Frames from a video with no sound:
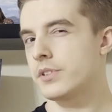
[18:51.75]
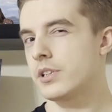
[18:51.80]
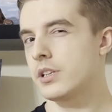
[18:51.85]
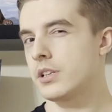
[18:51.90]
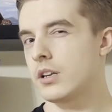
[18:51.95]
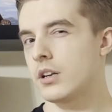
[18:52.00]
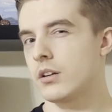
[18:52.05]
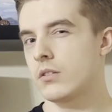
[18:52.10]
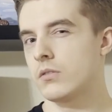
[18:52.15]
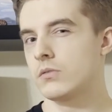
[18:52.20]
the
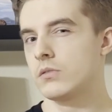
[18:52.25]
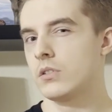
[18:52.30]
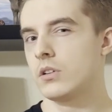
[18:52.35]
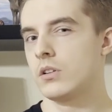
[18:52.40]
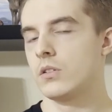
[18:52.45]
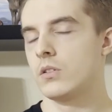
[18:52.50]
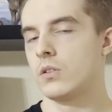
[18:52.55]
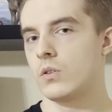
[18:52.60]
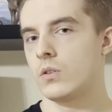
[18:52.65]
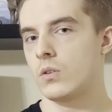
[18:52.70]
noun
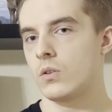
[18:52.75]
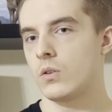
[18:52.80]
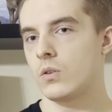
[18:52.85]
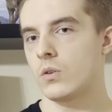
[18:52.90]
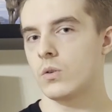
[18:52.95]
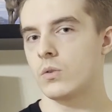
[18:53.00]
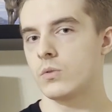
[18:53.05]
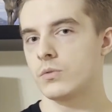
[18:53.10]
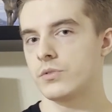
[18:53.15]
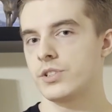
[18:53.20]

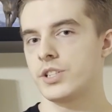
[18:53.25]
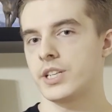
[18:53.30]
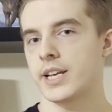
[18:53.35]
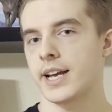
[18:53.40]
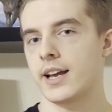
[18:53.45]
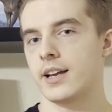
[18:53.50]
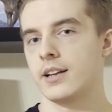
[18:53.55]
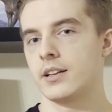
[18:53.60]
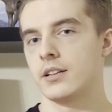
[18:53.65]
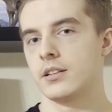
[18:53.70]
oncha.
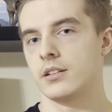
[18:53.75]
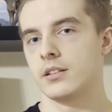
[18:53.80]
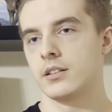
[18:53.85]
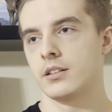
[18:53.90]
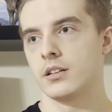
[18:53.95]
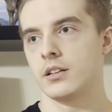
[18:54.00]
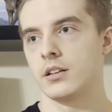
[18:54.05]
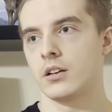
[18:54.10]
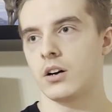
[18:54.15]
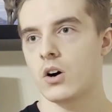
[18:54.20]

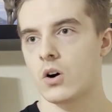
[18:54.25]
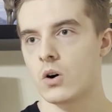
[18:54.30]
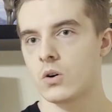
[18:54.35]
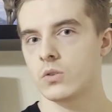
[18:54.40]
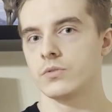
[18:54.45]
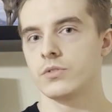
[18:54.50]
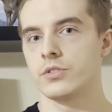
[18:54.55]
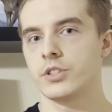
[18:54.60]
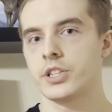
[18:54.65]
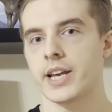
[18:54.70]

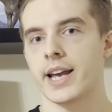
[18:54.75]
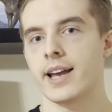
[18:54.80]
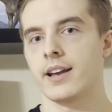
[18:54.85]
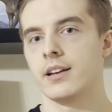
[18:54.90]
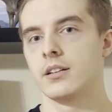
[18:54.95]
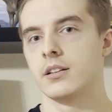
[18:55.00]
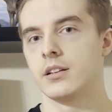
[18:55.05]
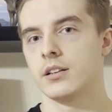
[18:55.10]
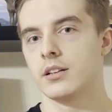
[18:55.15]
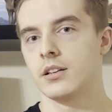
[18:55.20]
Oncha.
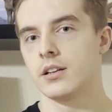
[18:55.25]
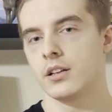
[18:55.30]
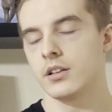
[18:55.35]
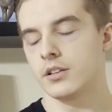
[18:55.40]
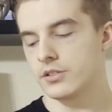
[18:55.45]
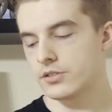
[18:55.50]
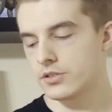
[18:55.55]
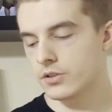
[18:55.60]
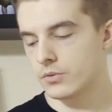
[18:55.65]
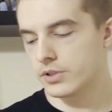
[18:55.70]

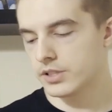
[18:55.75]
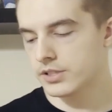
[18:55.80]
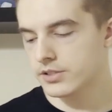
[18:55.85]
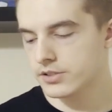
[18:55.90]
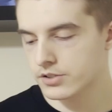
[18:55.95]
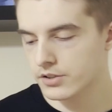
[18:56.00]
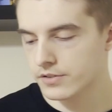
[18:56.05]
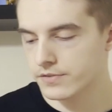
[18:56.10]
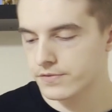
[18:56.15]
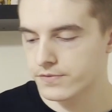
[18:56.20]
So this is
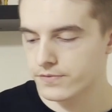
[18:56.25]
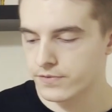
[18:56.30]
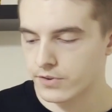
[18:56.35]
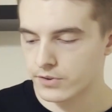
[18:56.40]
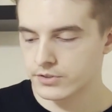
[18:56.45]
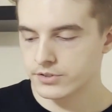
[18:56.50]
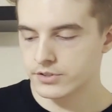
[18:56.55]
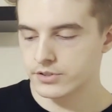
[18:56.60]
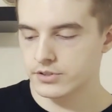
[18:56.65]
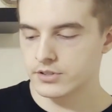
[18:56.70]
our
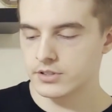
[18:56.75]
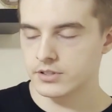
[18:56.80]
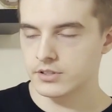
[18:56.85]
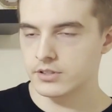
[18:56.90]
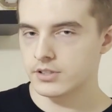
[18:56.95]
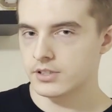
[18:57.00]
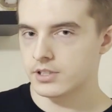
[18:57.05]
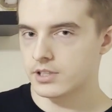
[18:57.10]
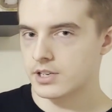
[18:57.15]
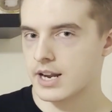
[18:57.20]
first
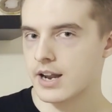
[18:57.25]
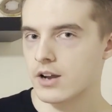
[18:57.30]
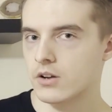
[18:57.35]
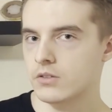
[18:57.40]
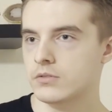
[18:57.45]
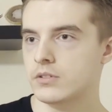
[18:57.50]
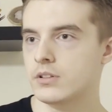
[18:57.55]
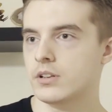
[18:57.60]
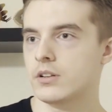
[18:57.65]
noun